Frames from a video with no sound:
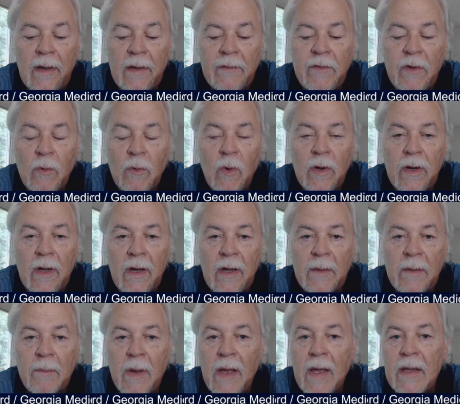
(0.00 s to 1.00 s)
If you want
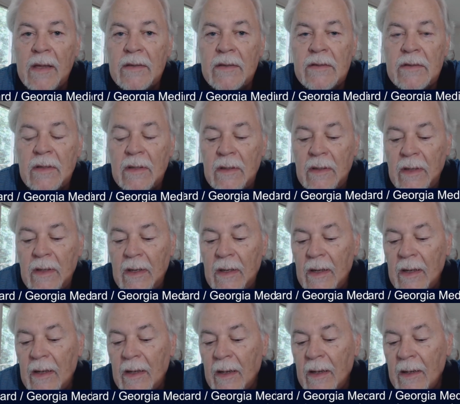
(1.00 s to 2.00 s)
unbiased
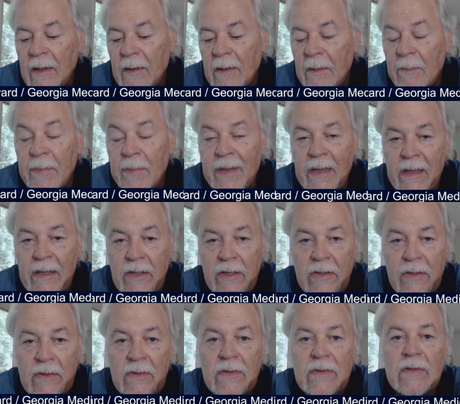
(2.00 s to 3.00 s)

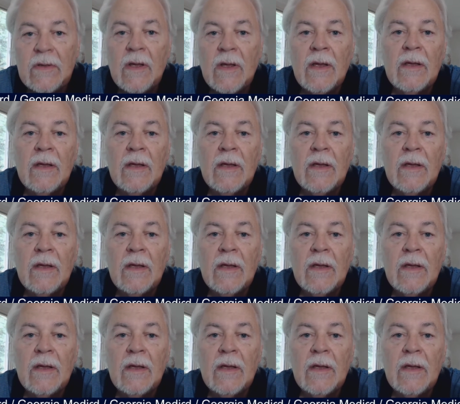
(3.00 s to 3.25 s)
opinions